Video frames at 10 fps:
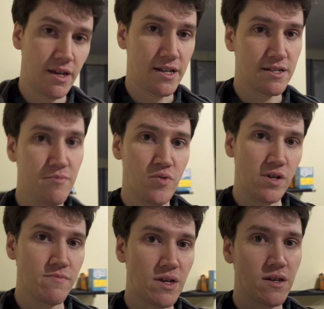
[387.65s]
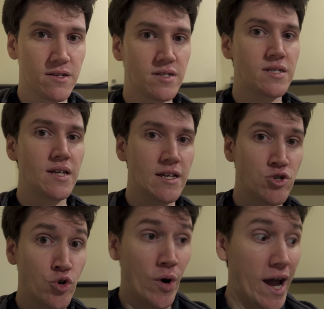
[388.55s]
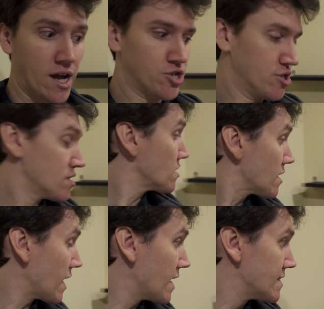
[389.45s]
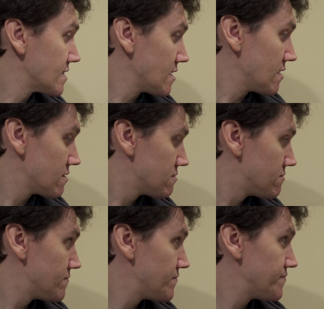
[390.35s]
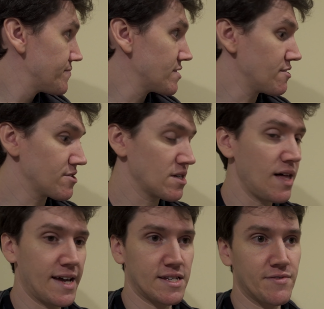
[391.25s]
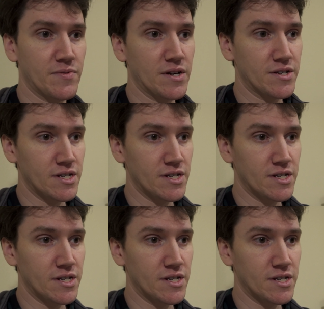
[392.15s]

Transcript: at some point because it crashed and uh, you know, there's glass everywhere.